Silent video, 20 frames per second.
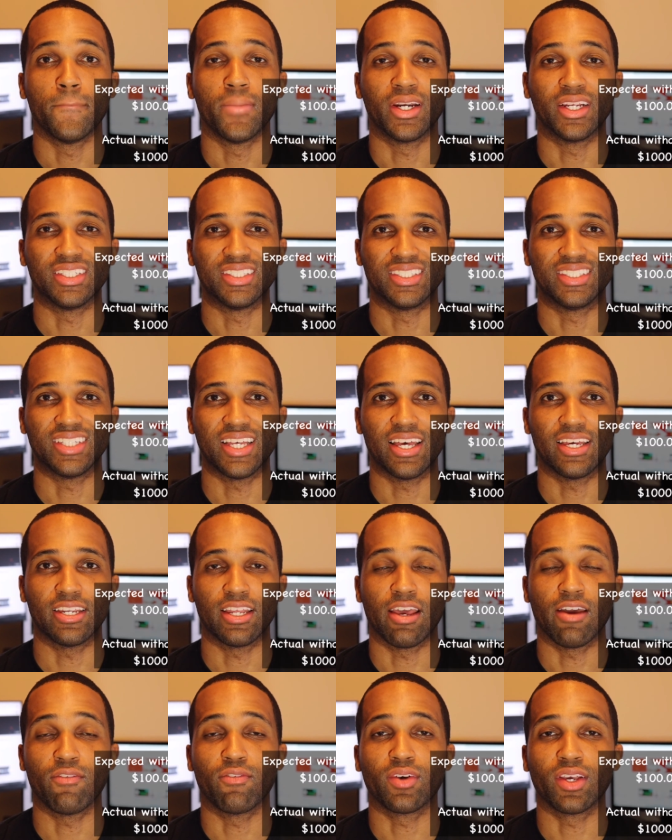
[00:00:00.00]
but
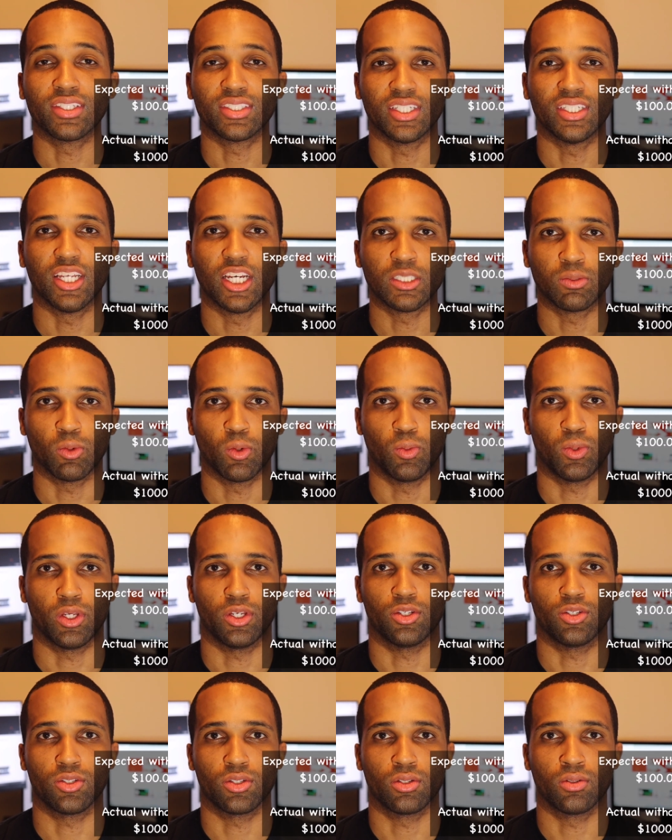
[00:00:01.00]
instead it forgets the decimal
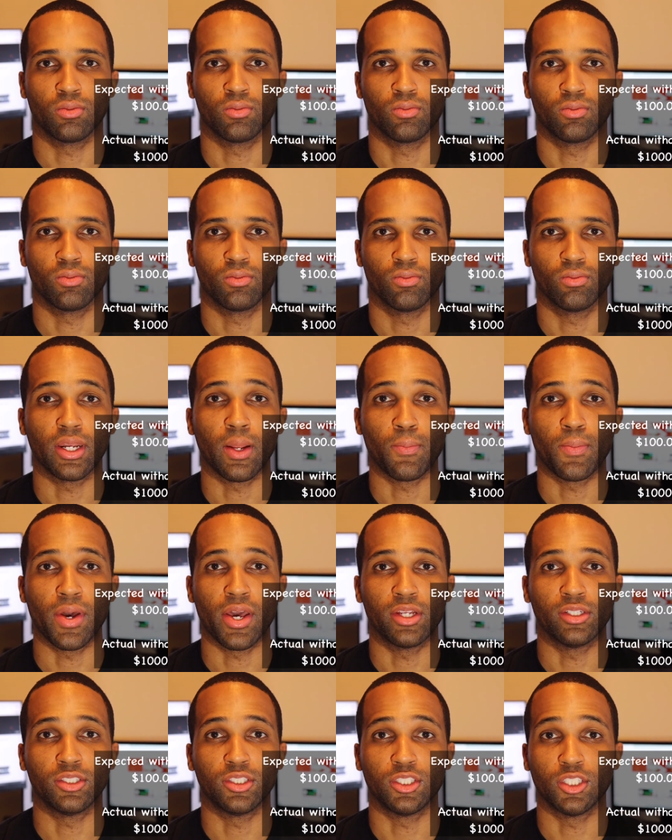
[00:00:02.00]
place It
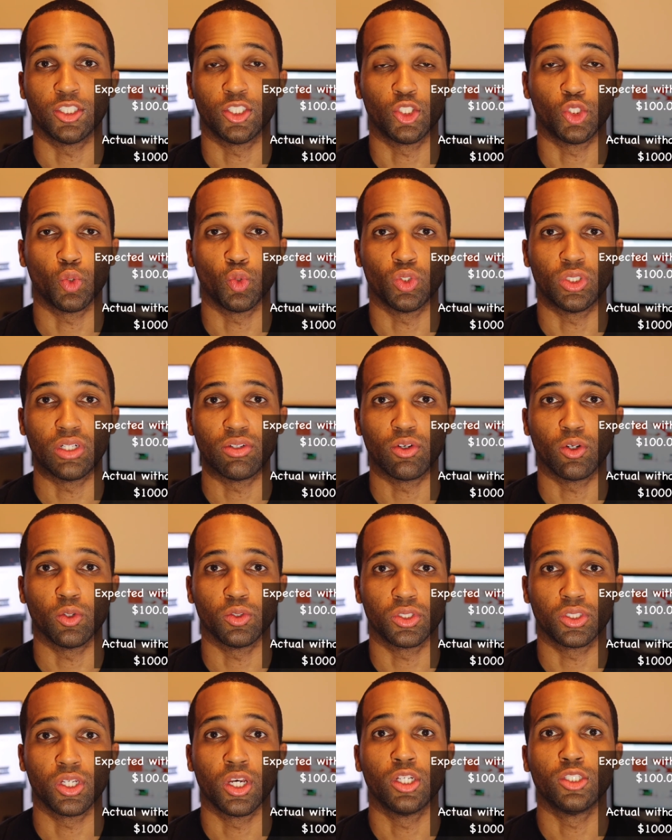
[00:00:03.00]
appends just two
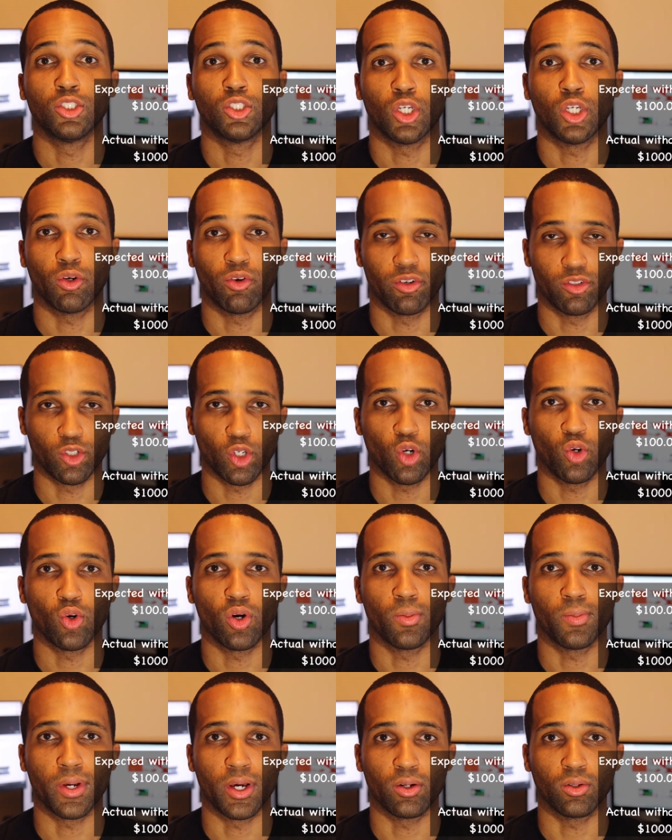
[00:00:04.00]
zeros to your
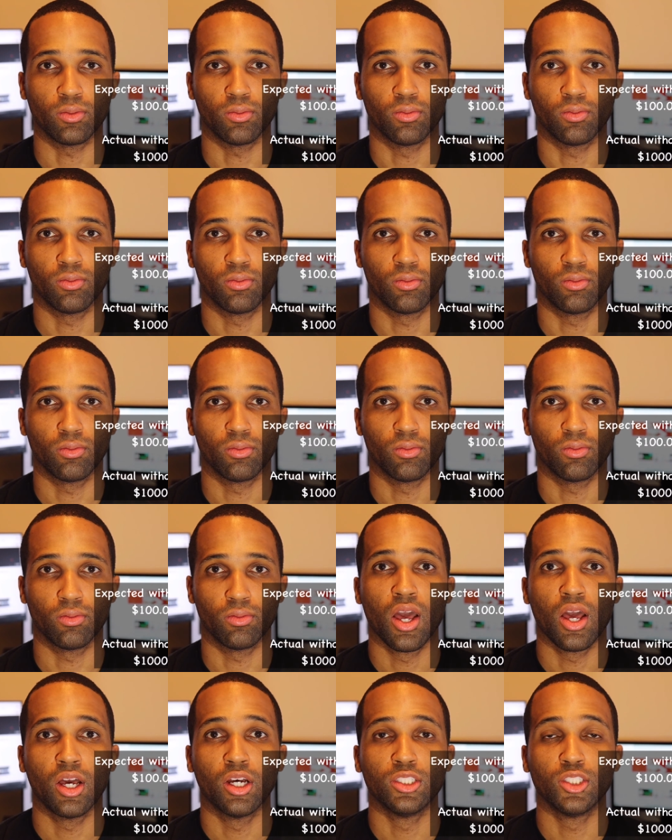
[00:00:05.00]
withdrawal amount.
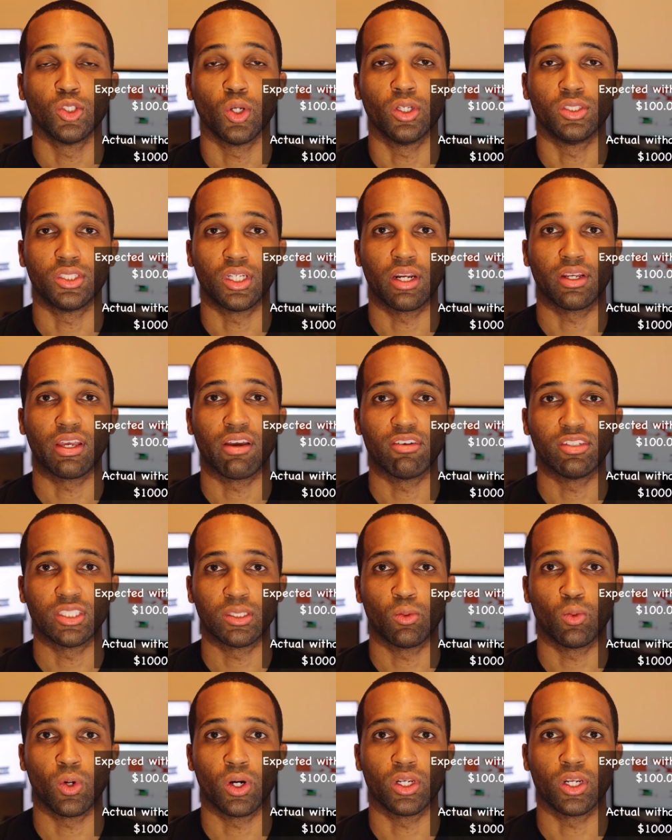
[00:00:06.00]
So instead of giving
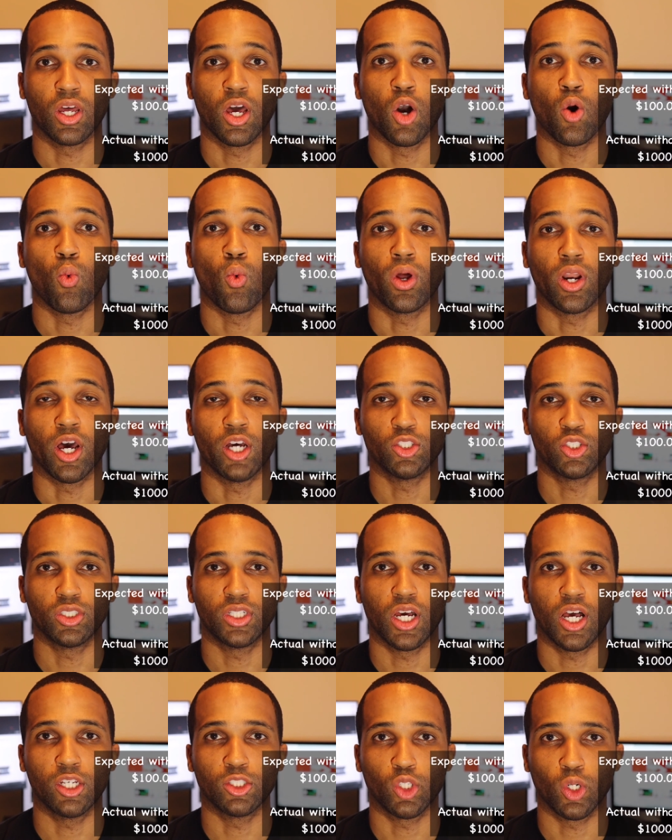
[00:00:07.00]
someone
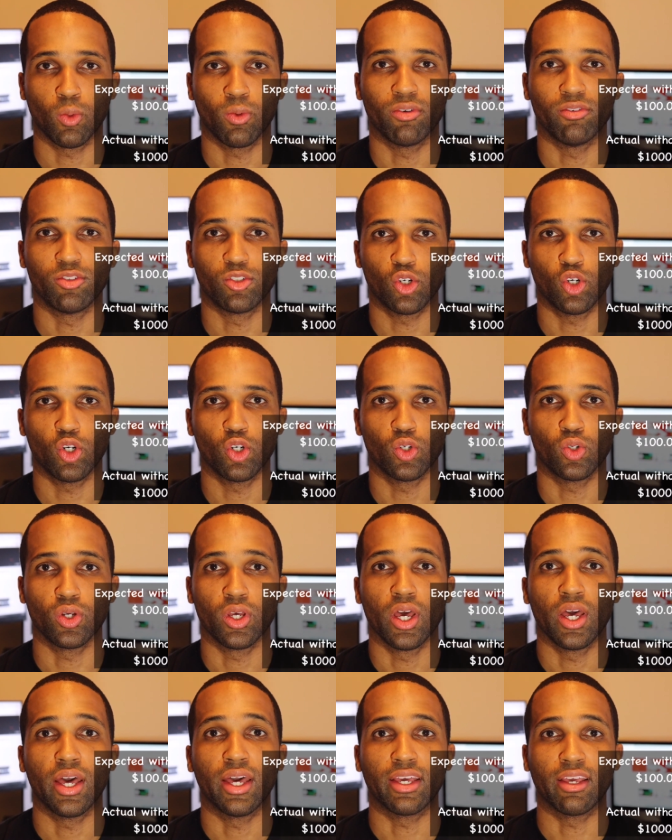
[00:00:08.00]
$100 on a
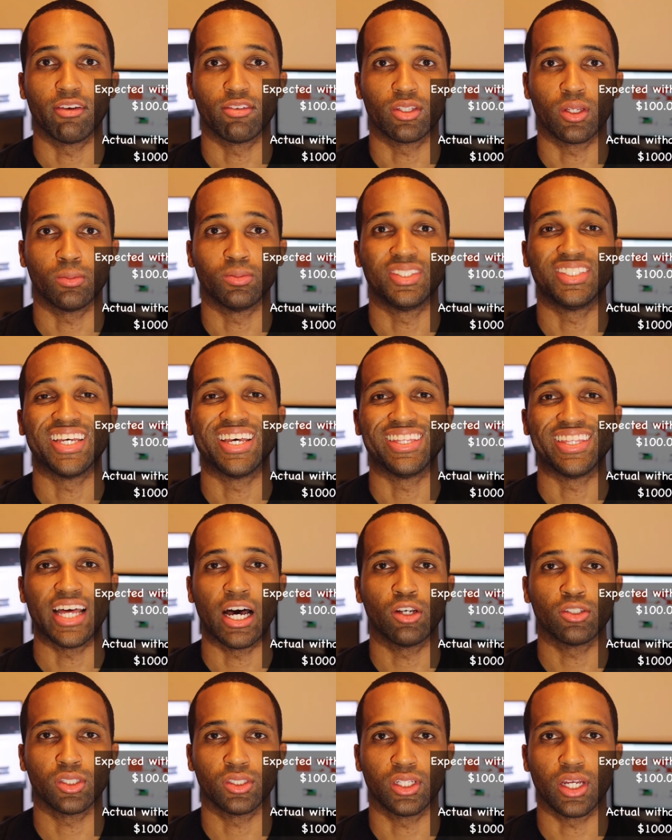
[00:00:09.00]
withdrawal, it gives them
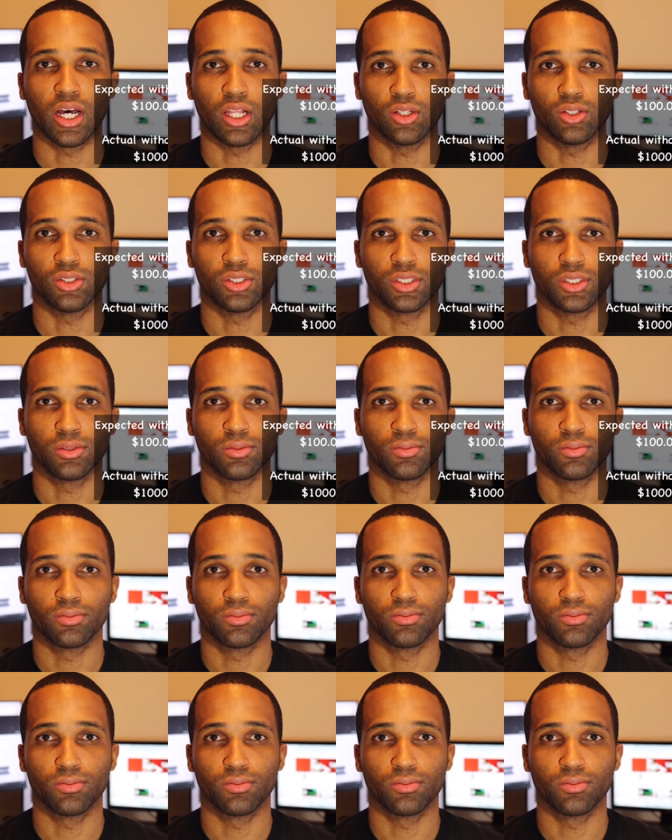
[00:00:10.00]
$10,000.